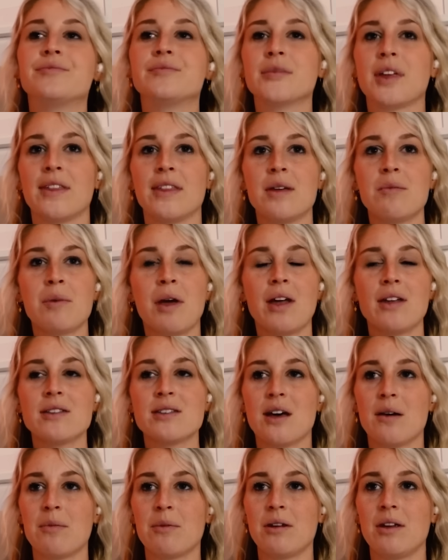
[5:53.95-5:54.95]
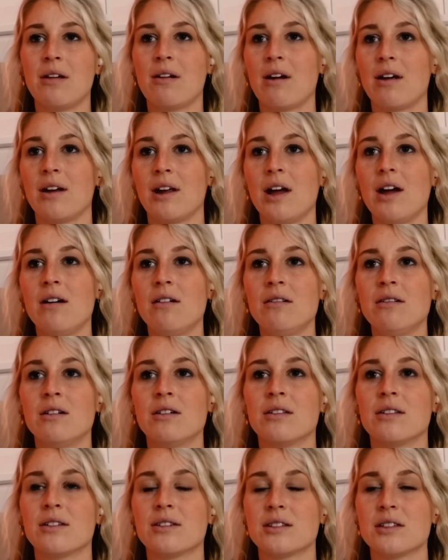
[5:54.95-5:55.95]
Nothing bad's happening right now.
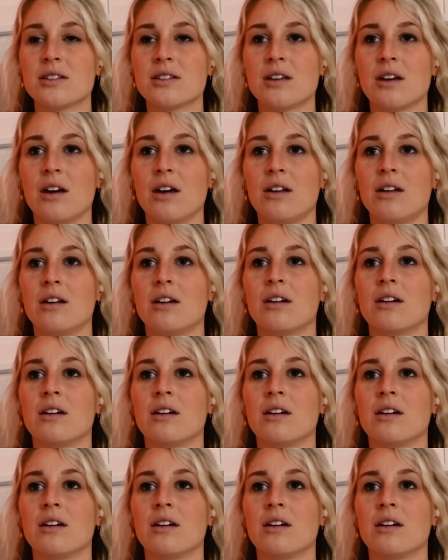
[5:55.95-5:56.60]
This is good.